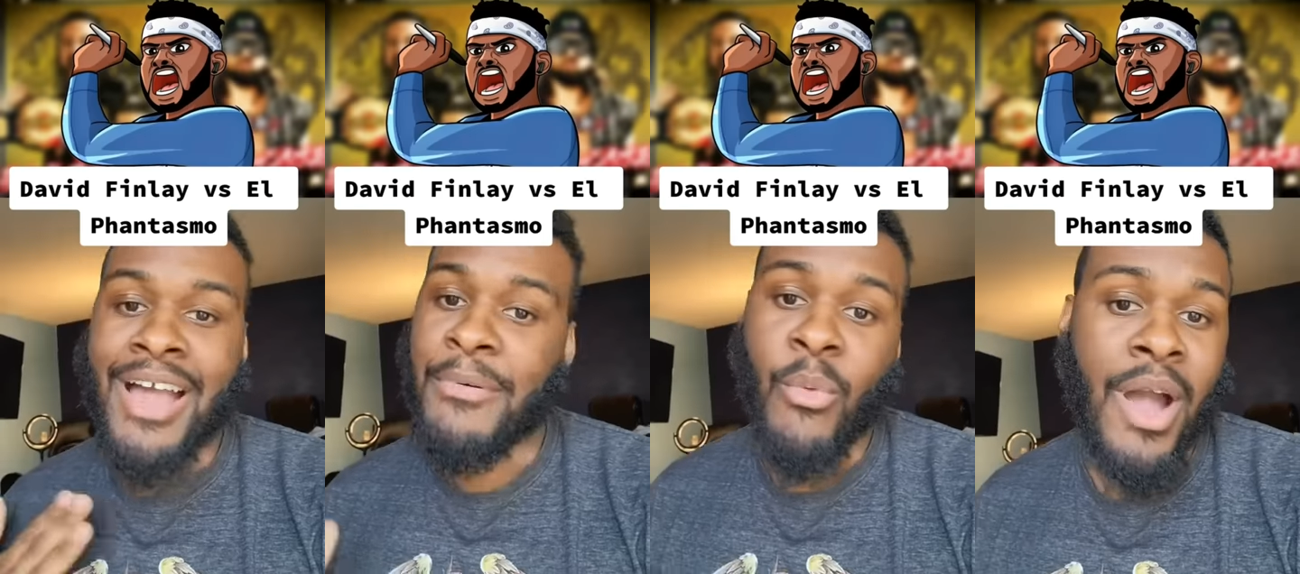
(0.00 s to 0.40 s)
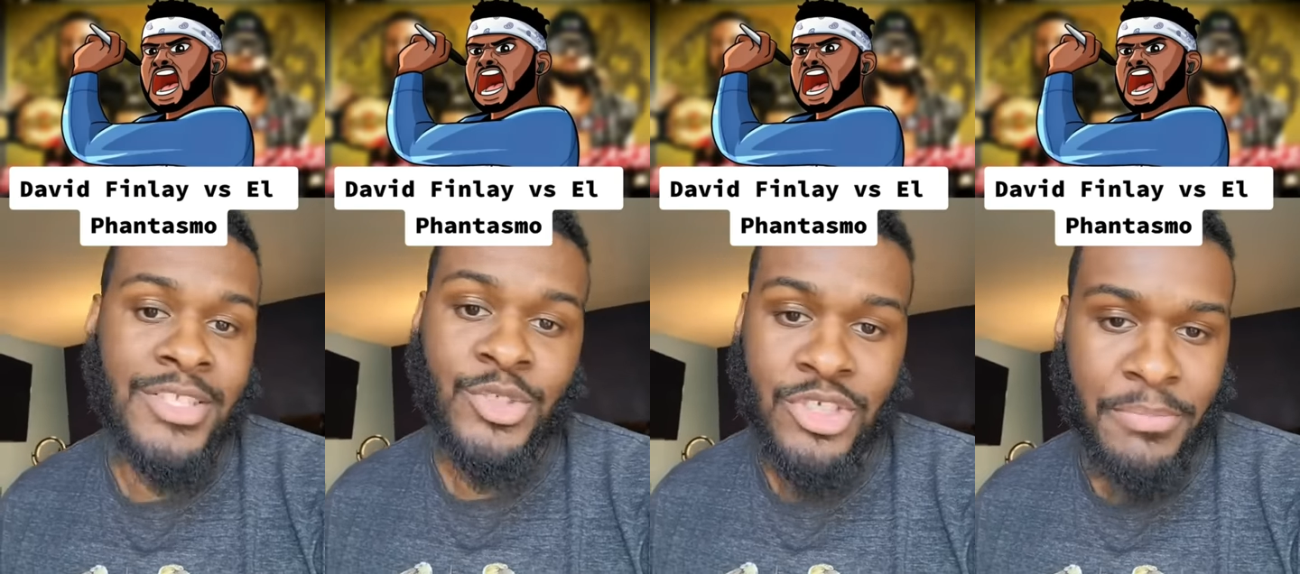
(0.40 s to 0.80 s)
Speaker 1: I haven't
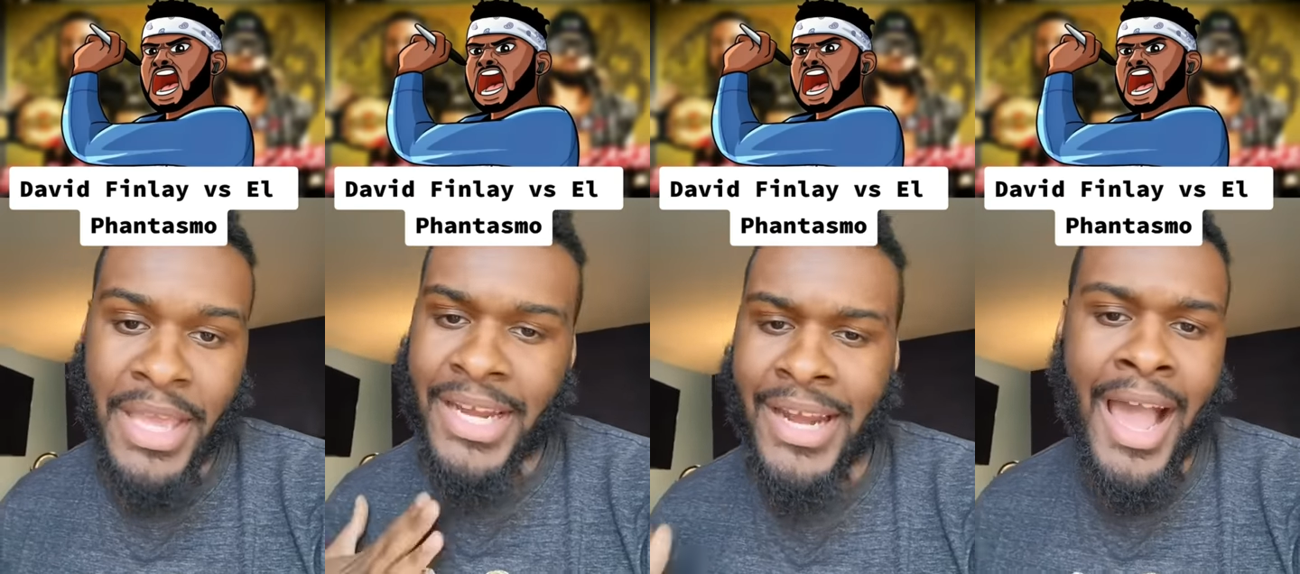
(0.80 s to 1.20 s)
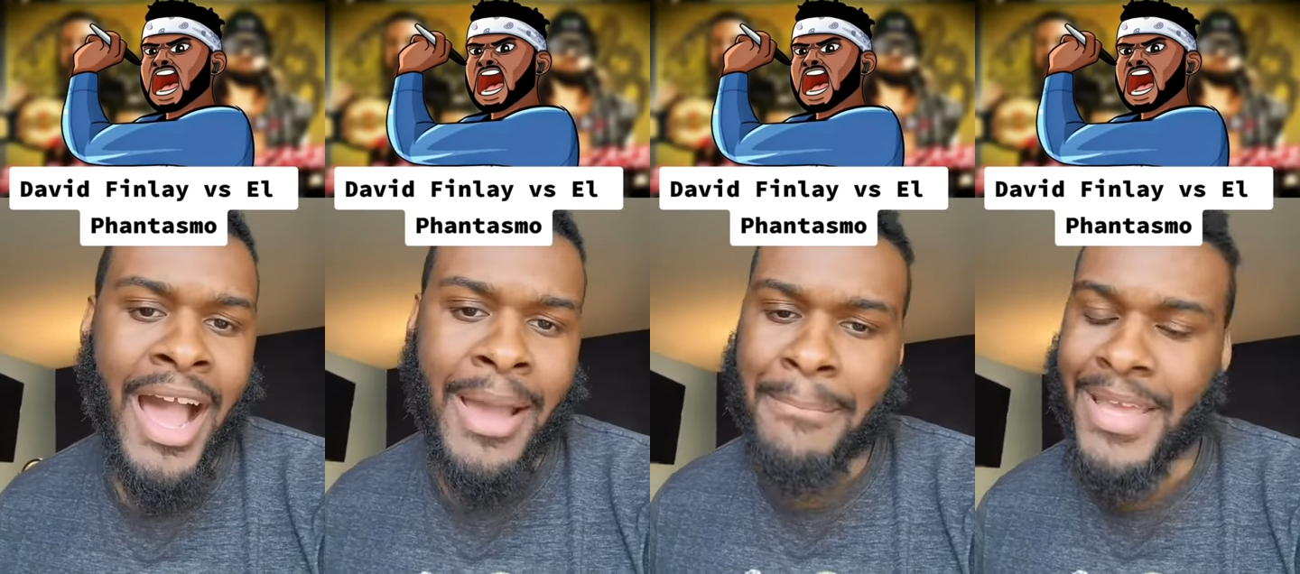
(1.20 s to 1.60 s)
watched New Japan in a
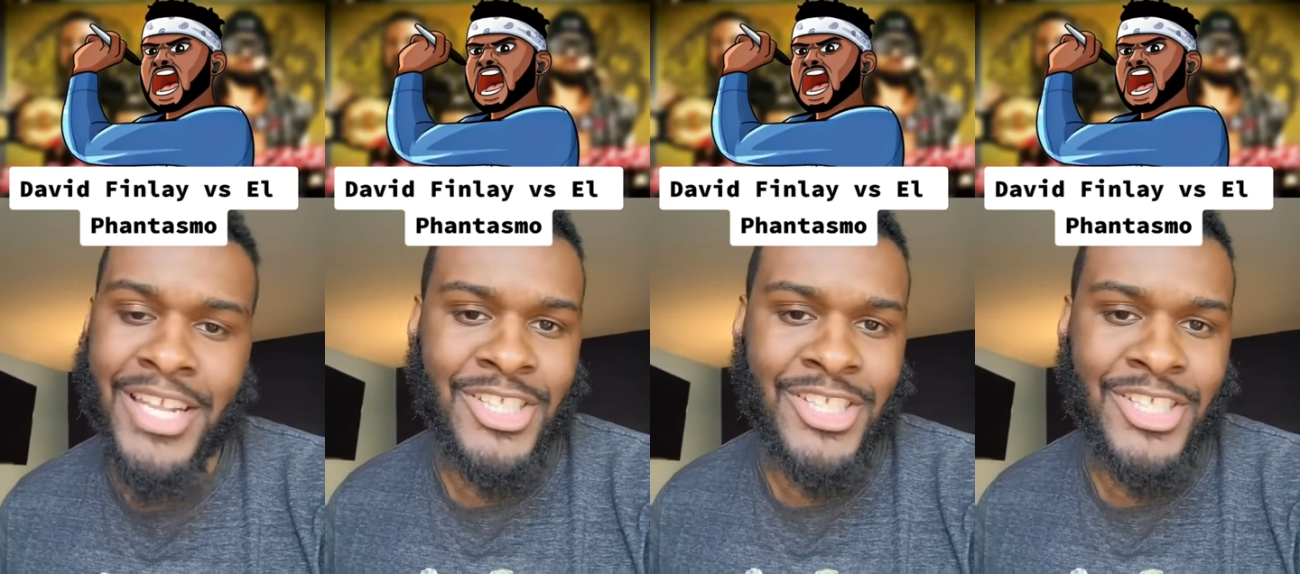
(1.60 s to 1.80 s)
hot minute,